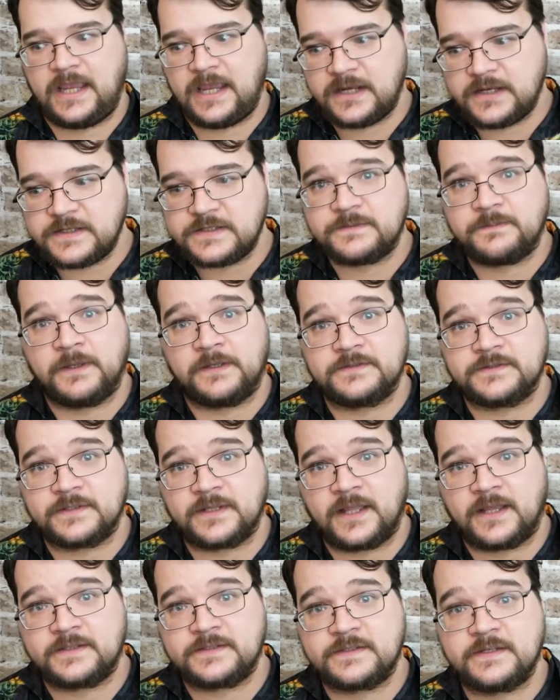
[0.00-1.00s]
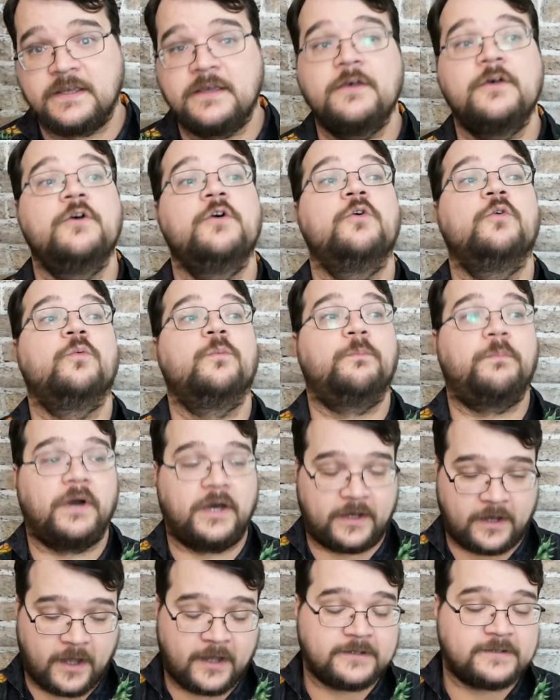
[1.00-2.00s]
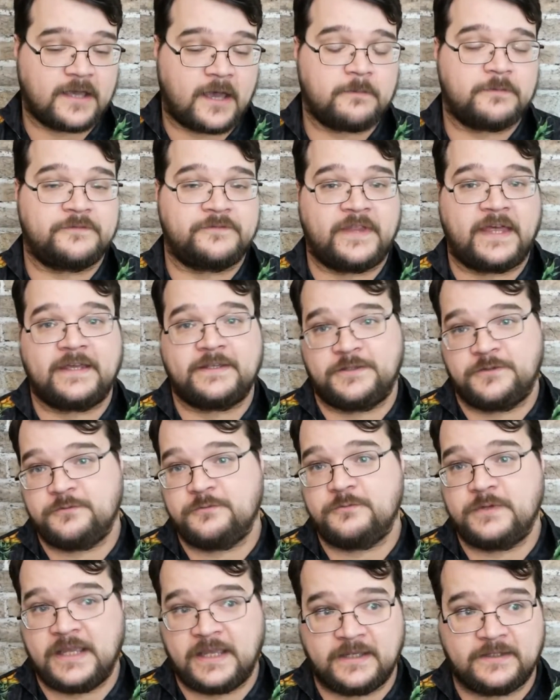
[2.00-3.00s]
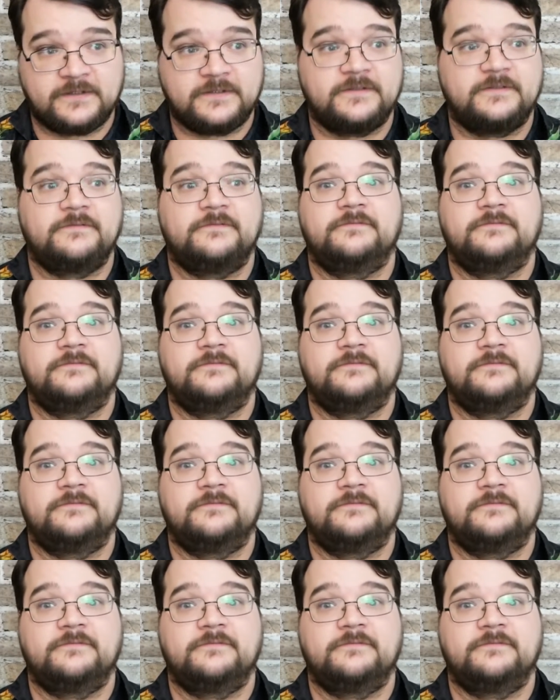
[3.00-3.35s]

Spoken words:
any spell slots, but on top of that you get,